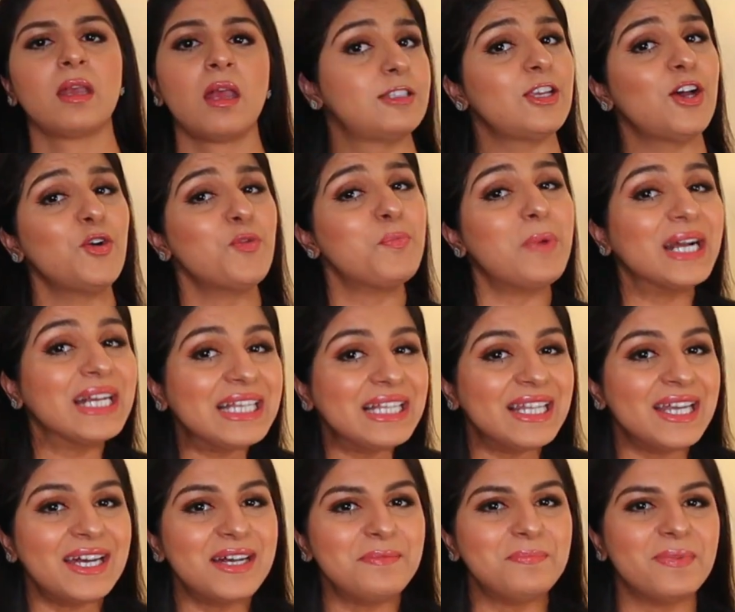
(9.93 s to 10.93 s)
So
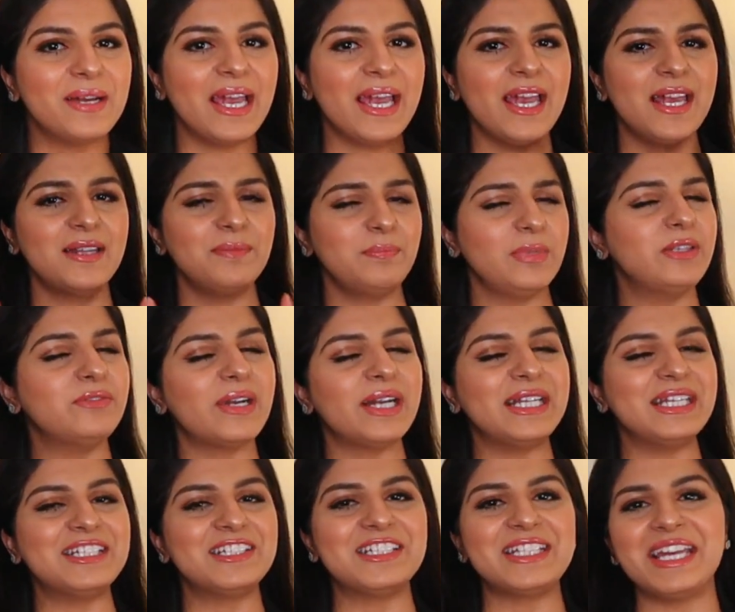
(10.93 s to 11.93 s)
buckle up and be
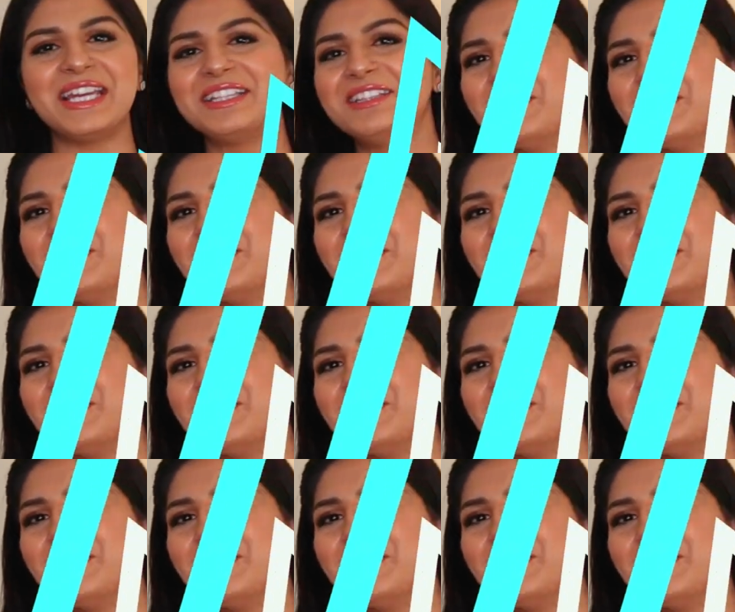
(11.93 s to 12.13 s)
ready to take